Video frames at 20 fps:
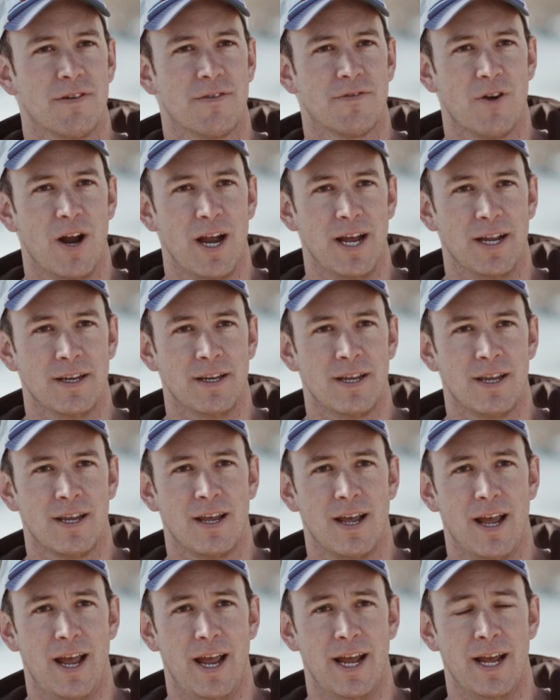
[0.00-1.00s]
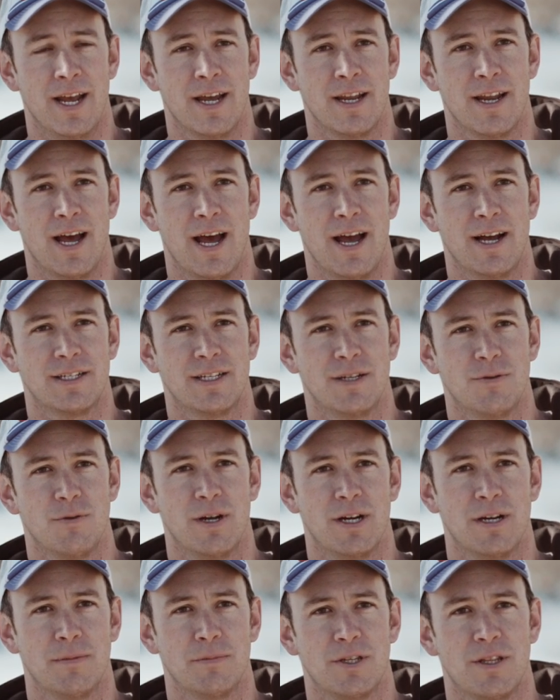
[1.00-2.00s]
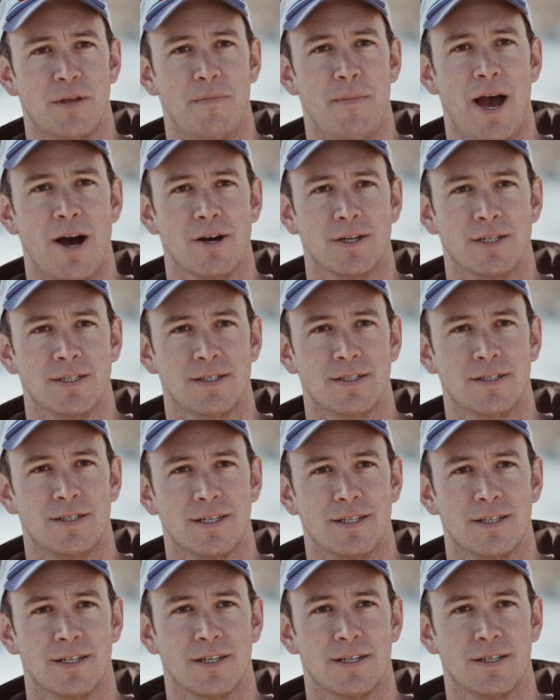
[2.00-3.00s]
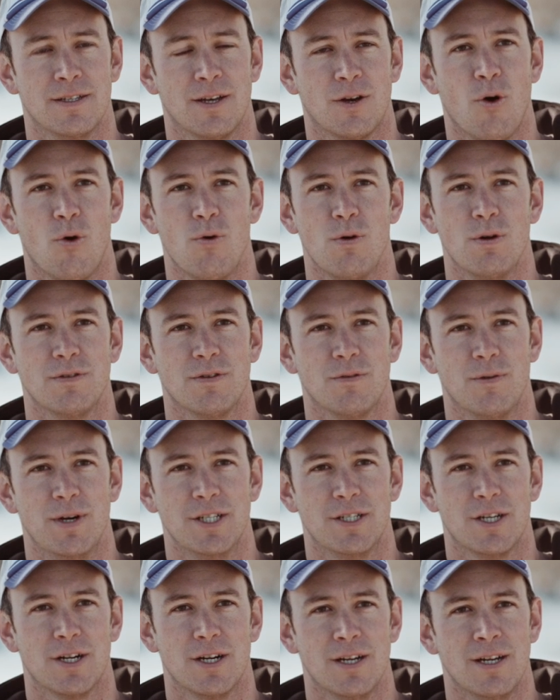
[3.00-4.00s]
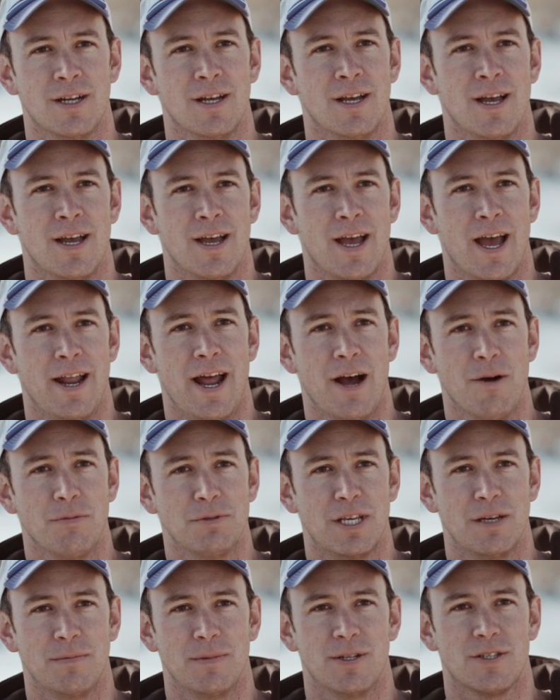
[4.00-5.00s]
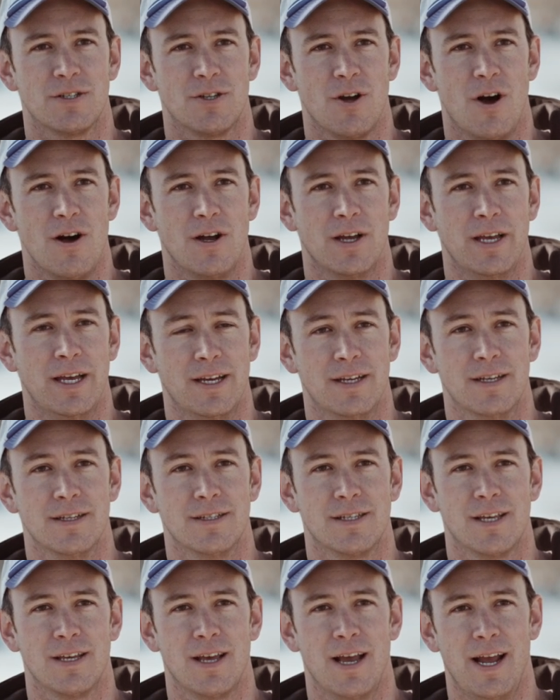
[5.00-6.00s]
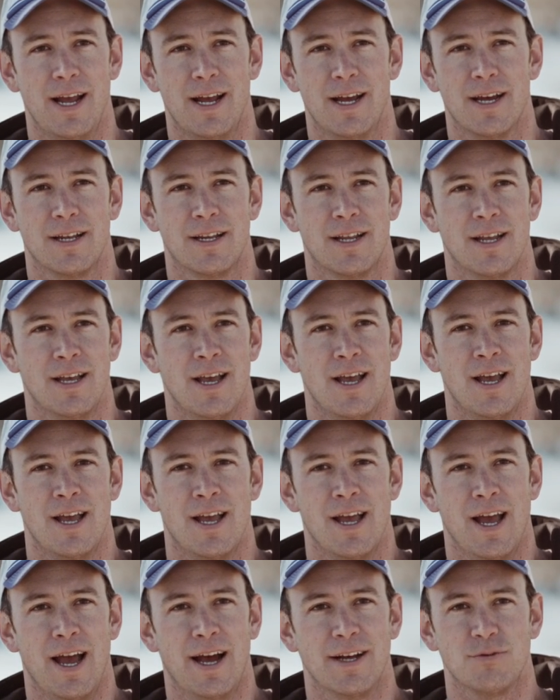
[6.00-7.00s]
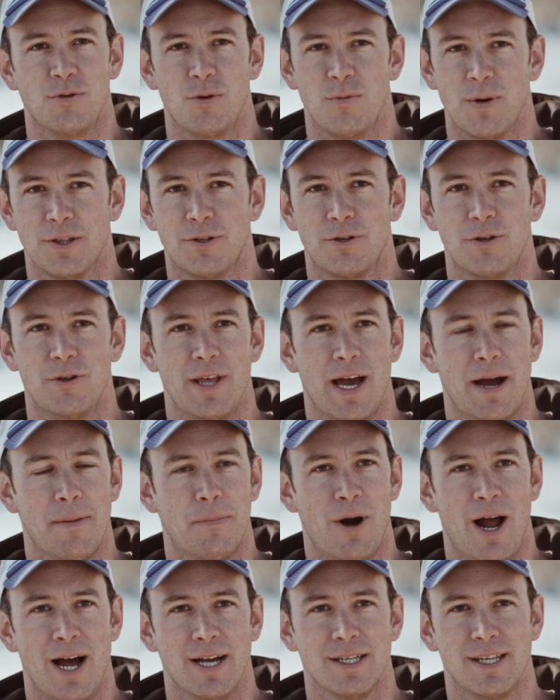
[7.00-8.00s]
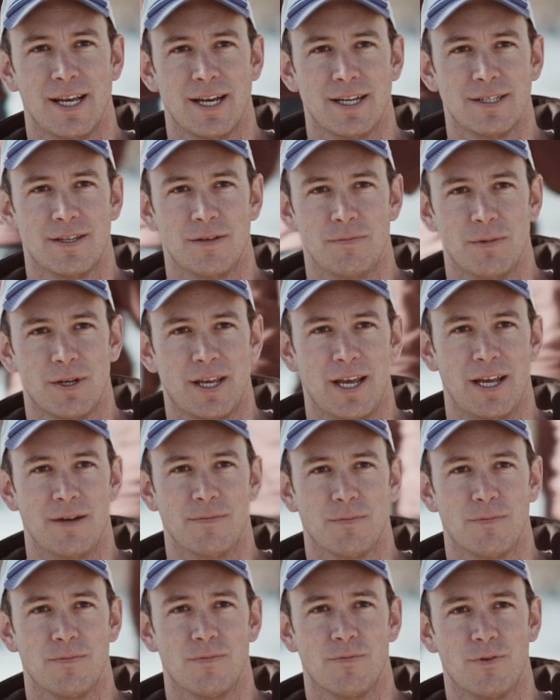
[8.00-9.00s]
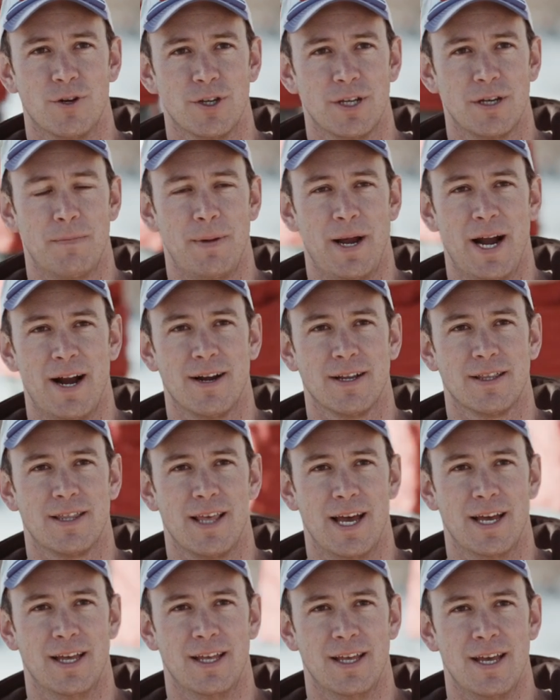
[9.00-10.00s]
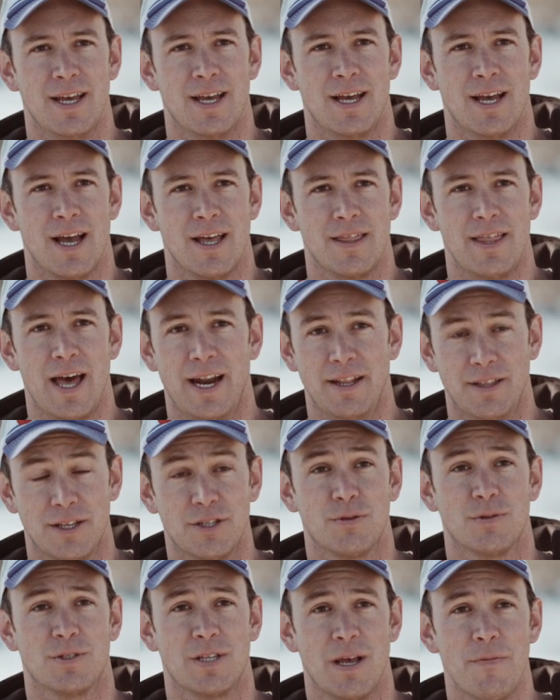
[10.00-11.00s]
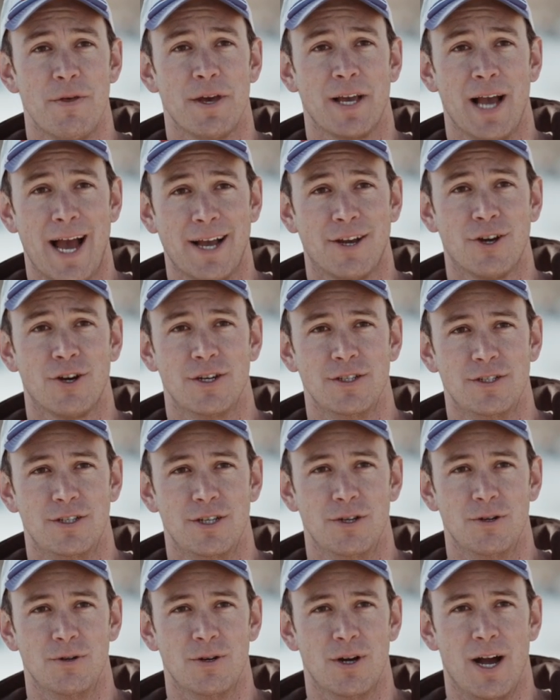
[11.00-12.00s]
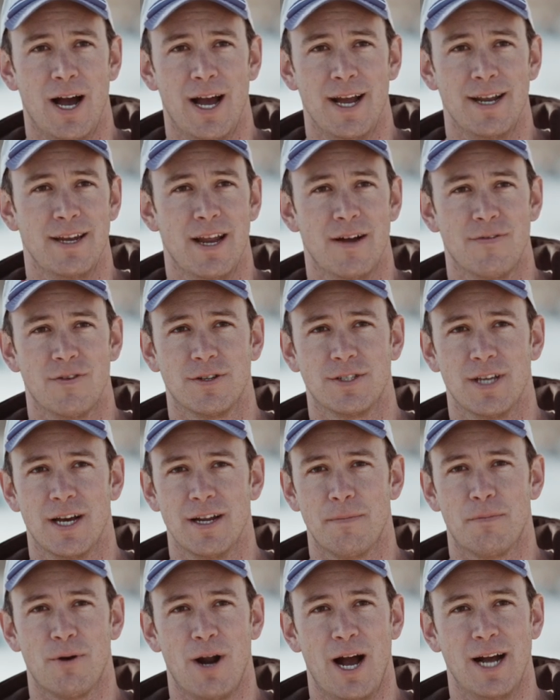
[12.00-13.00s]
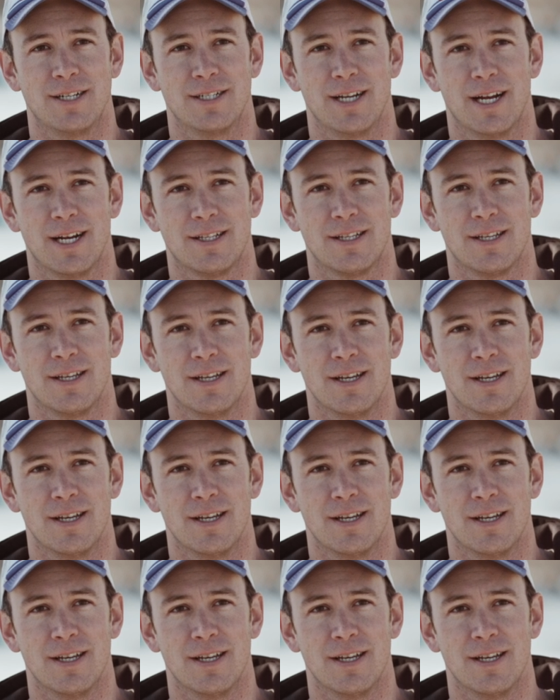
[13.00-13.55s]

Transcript: a friend, and I actually went up to the mountains in the cold of winter and helped him install his. And as we went through that process, it became really apparent that this was something I could do. I had never done a project,